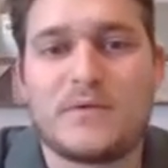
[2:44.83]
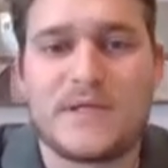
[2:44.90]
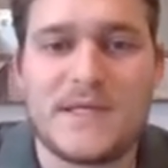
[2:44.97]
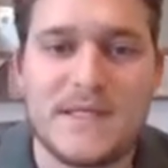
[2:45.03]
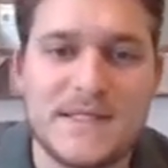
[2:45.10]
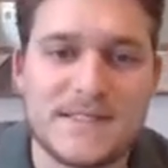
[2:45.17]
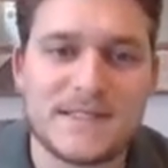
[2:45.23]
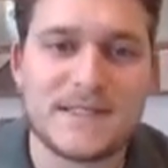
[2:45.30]

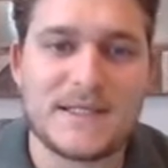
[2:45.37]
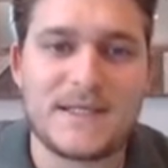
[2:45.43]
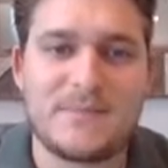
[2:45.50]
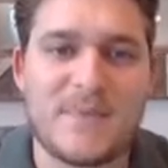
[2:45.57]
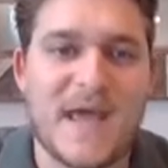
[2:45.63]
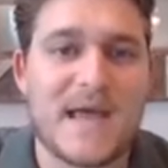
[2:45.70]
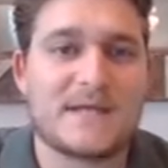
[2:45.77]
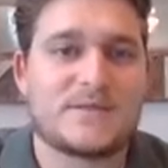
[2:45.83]
easily
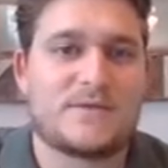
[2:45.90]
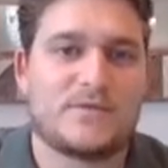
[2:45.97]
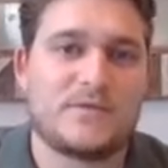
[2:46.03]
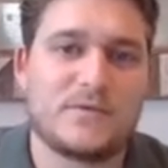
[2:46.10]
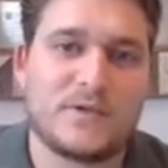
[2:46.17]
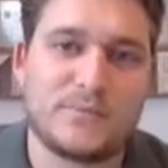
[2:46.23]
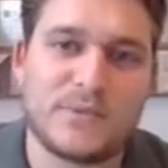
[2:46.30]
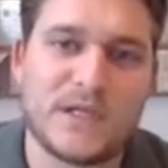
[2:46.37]
pass
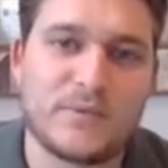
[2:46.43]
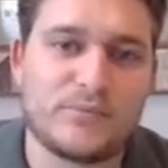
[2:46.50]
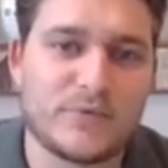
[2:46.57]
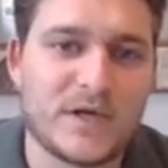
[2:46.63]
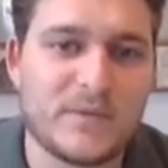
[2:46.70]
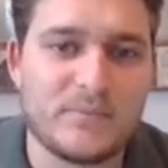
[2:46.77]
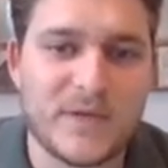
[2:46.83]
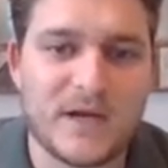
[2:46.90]
through the
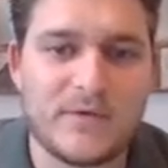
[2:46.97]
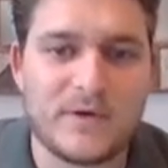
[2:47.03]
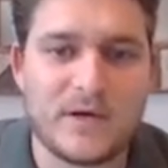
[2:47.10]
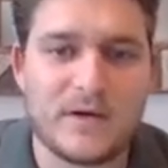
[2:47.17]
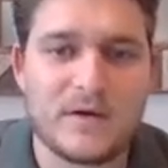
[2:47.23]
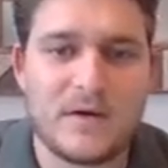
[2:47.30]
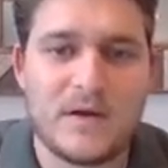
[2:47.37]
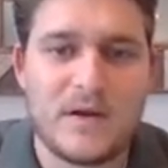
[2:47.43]
blood-brain
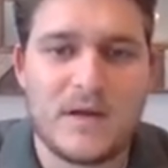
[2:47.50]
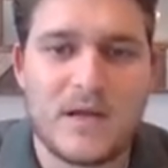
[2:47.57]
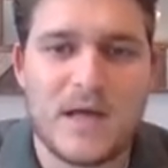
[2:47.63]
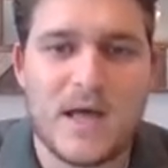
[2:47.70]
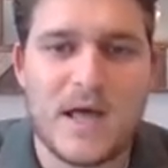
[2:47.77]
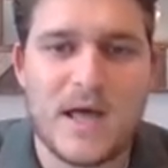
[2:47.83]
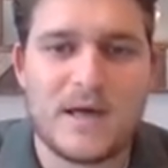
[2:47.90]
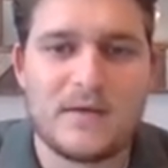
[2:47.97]
barrier.
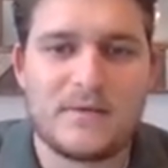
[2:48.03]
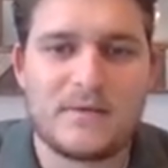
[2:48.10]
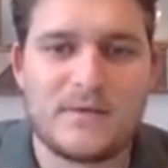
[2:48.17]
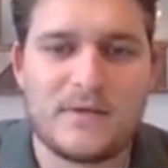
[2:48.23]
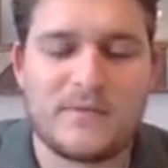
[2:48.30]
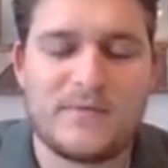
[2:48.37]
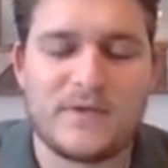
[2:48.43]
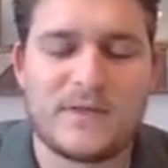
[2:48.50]

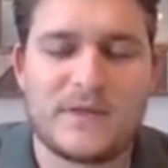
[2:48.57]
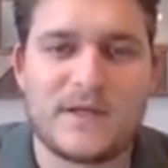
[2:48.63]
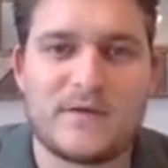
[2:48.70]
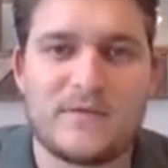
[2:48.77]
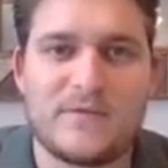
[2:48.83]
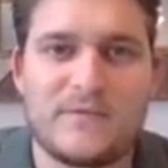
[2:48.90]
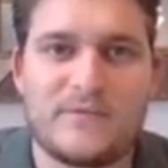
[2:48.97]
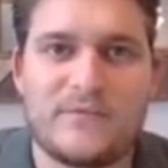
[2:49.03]
If you think
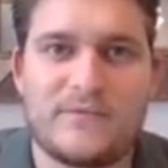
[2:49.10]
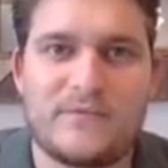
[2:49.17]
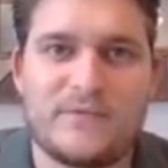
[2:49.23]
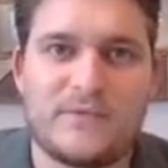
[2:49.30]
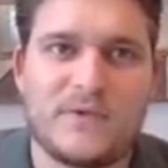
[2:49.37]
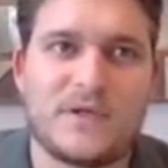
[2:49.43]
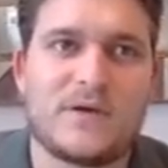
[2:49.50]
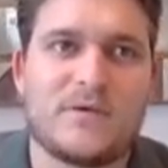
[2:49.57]
of,
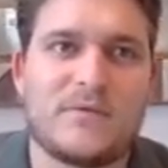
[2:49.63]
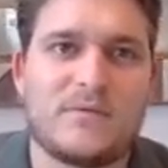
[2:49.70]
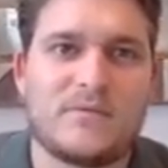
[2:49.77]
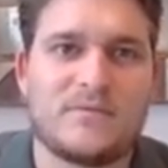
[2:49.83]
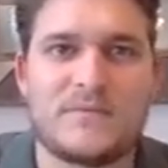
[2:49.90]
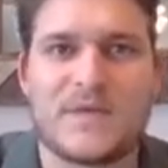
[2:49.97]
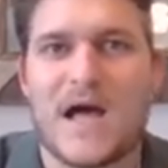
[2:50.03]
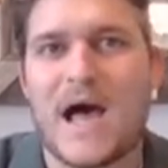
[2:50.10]

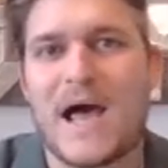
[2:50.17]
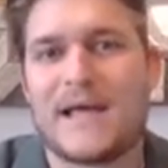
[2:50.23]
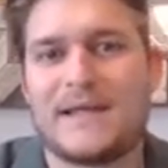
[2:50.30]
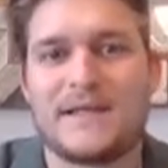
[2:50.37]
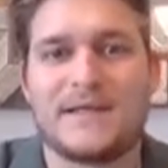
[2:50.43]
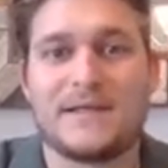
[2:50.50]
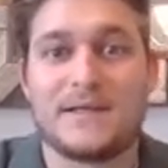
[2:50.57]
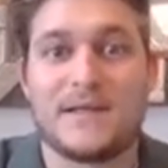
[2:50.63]

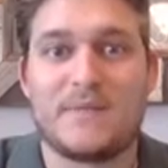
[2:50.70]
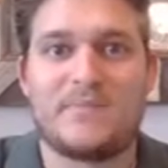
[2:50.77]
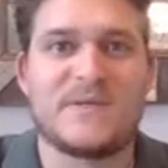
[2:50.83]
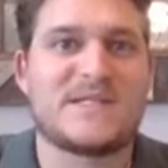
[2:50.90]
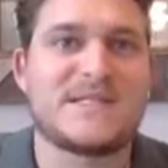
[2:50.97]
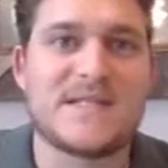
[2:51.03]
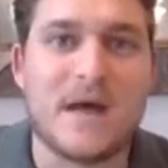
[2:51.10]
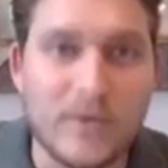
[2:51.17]
highly
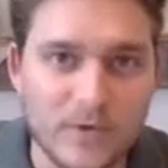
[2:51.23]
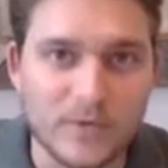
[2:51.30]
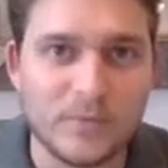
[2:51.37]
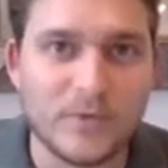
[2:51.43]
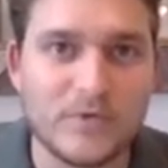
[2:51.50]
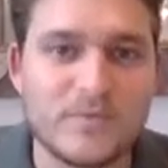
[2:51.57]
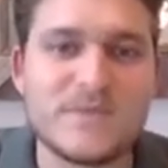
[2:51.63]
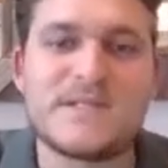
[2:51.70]

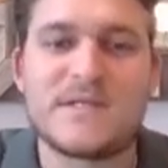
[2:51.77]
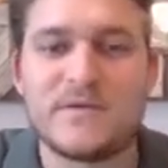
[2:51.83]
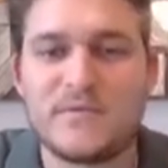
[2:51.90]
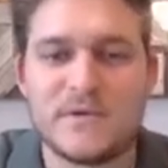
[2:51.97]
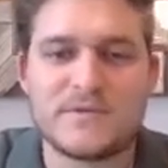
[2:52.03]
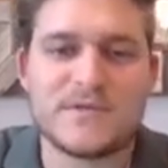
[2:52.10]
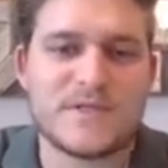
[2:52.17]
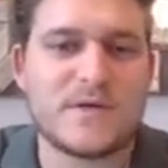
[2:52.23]
lipid-soluble
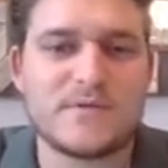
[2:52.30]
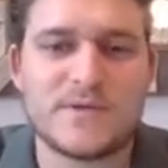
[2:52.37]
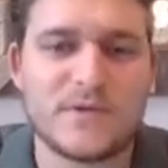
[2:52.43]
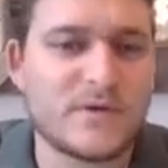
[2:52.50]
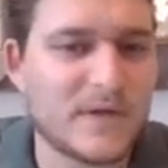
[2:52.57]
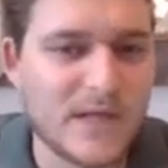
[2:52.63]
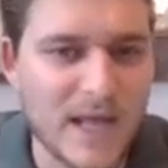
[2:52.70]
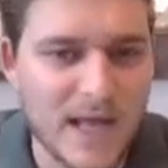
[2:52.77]
materials, those
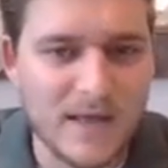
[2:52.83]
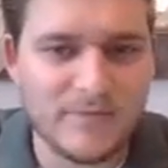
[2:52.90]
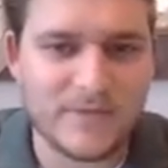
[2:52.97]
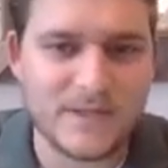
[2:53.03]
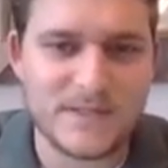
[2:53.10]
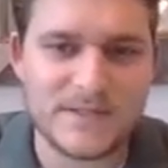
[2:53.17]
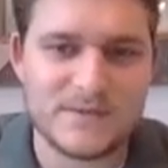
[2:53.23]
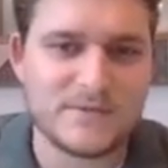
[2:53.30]
are going to have
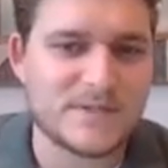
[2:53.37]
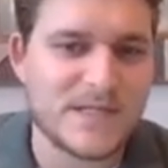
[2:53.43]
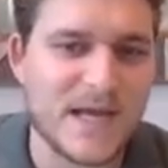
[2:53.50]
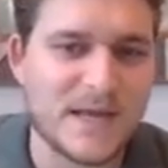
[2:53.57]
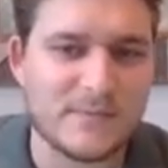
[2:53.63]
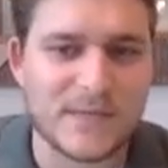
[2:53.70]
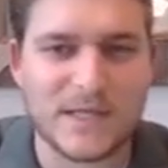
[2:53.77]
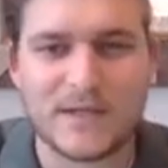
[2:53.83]
an easier
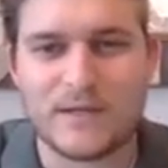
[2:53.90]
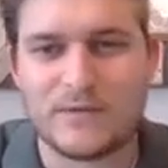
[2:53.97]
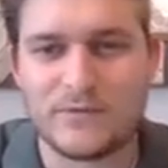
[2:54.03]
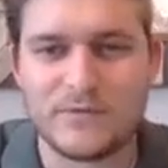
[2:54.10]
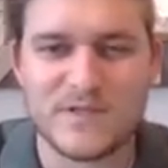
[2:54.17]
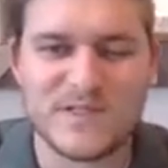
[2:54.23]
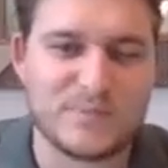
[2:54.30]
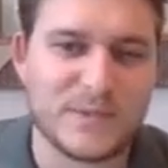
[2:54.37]
time getting
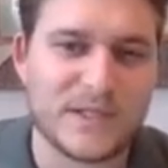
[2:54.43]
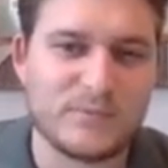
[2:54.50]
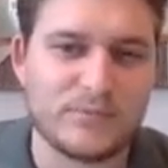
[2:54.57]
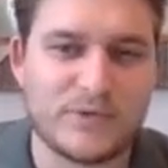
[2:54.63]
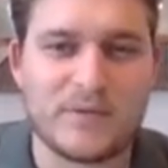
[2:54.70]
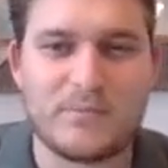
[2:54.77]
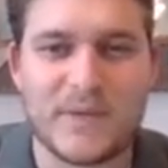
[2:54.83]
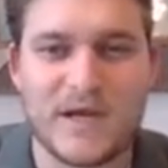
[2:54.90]
through this
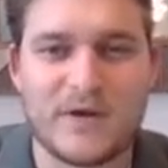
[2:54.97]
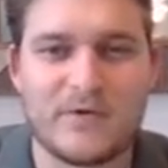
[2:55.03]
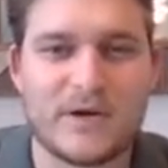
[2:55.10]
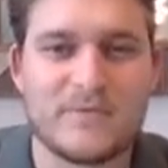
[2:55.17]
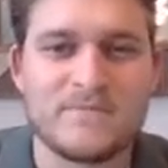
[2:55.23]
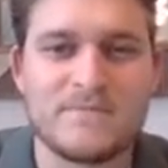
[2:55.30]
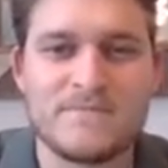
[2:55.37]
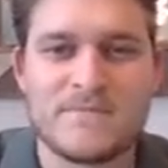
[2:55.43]
blood-brain
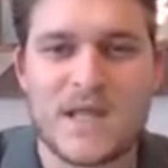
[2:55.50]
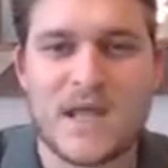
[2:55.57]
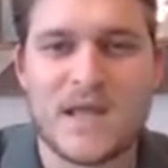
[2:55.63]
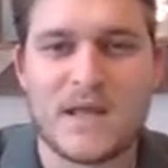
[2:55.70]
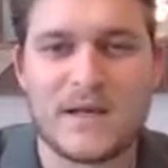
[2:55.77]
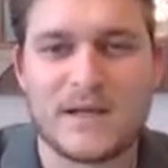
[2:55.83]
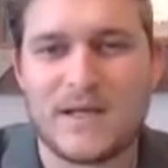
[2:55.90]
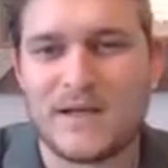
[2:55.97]
barrier.
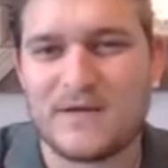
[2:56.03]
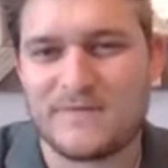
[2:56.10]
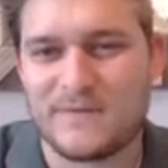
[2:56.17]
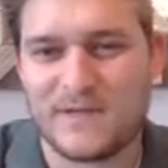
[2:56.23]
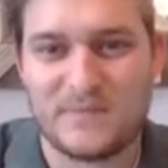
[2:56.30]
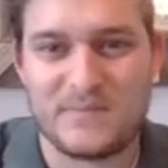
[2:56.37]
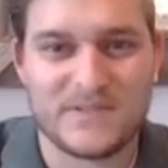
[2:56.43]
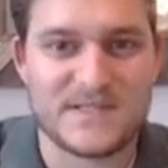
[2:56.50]
And a lot of
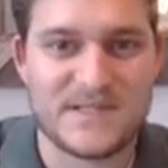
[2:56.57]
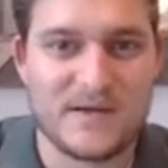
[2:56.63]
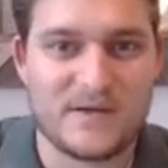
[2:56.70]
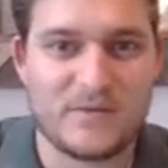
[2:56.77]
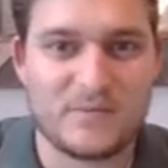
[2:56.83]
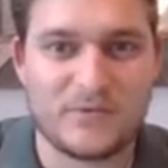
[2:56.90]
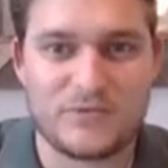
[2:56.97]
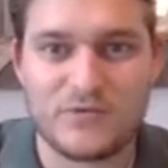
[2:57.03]

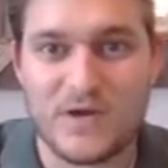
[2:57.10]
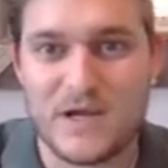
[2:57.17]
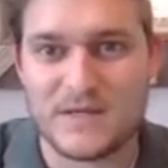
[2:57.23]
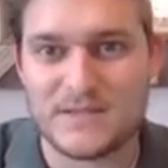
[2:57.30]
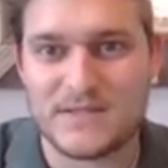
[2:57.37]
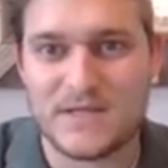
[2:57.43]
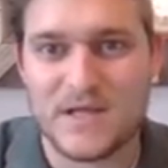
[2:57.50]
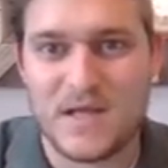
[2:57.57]
lipid-soluble
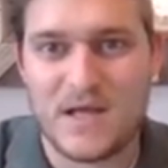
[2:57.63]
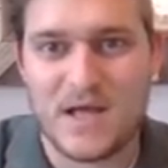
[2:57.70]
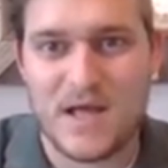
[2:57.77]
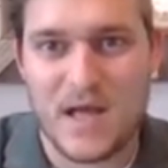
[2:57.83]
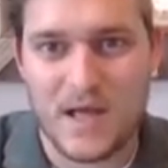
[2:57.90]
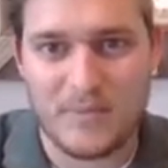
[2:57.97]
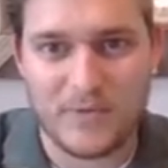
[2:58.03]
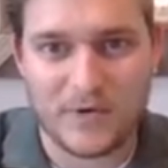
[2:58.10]
drugs
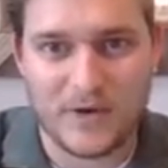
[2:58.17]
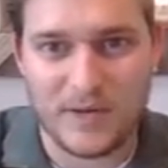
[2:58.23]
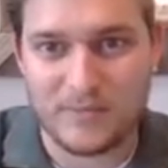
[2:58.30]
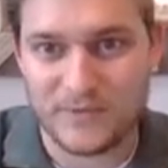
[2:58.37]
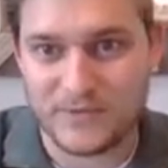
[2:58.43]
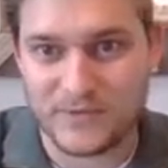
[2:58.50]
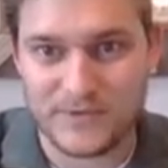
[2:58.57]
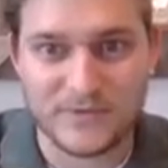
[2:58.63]
are
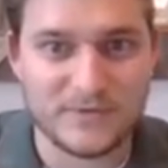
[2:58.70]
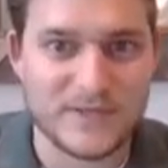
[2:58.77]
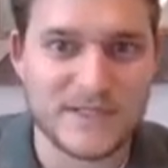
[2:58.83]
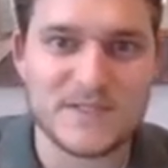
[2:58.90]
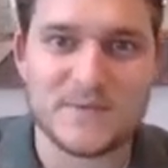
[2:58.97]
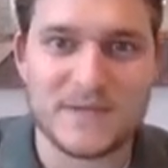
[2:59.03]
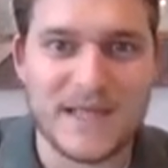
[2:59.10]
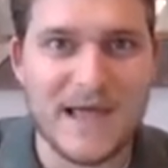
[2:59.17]
able to do
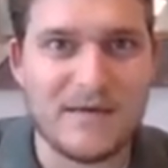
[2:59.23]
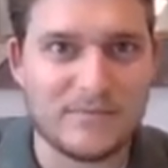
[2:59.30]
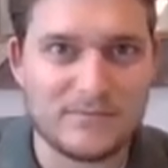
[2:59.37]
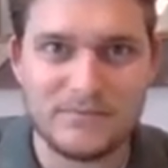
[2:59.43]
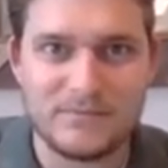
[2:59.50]
this without